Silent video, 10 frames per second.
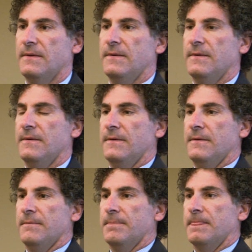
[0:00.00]

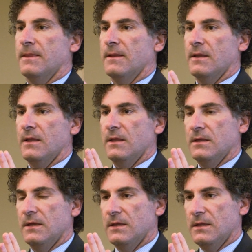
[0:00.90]
(silence)